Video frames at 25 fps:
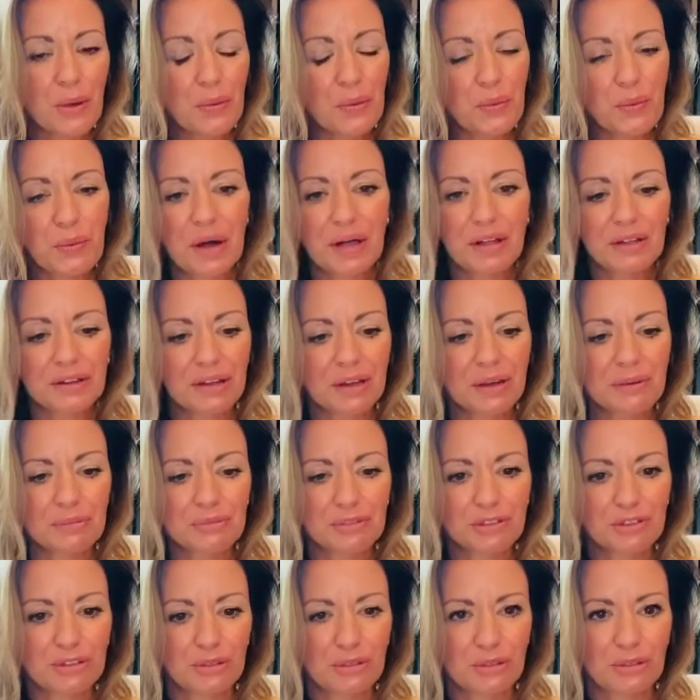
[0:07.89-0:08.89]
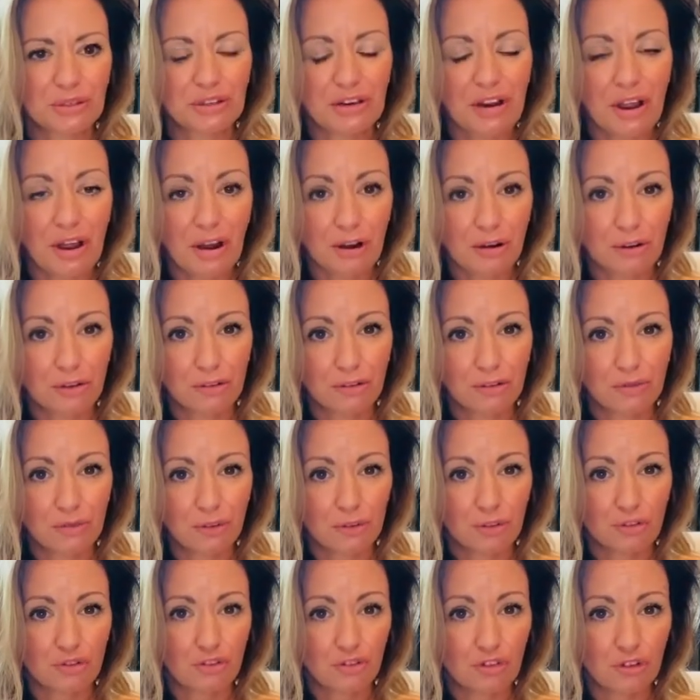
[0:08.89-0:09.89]
Welcome to your cards
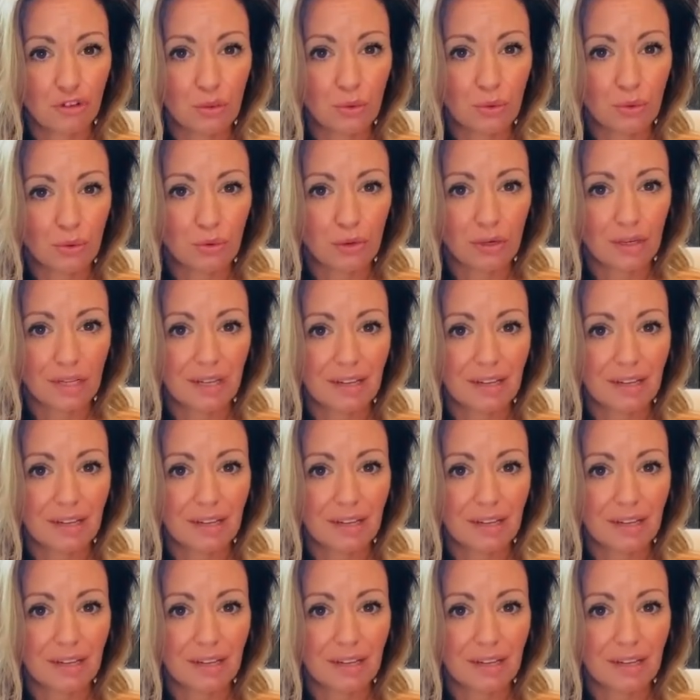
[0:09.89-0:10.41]
for June.